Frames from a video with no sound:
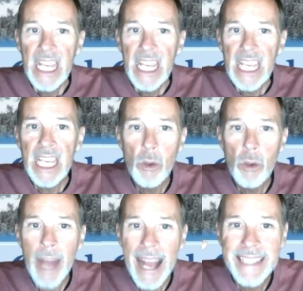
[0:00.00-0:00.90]
He
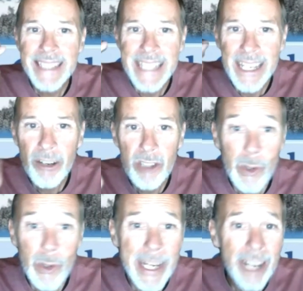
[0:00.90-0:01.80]
who has ears
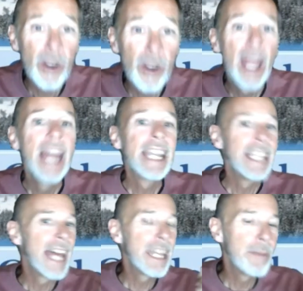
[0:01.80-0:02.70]
to hear,
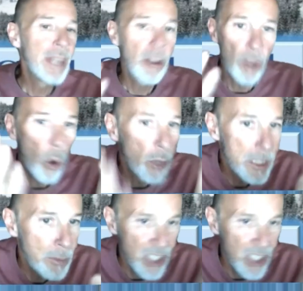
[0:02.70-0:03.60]
let him hear. The Holy
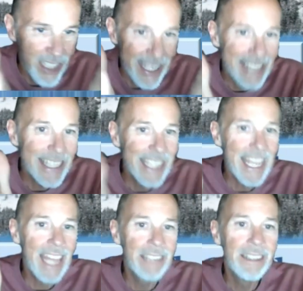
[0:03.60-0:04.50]
Spirit says it
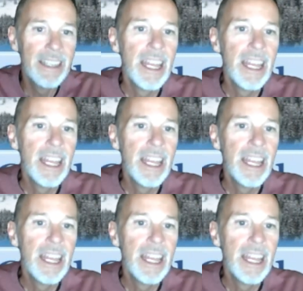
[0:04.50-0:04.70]
again.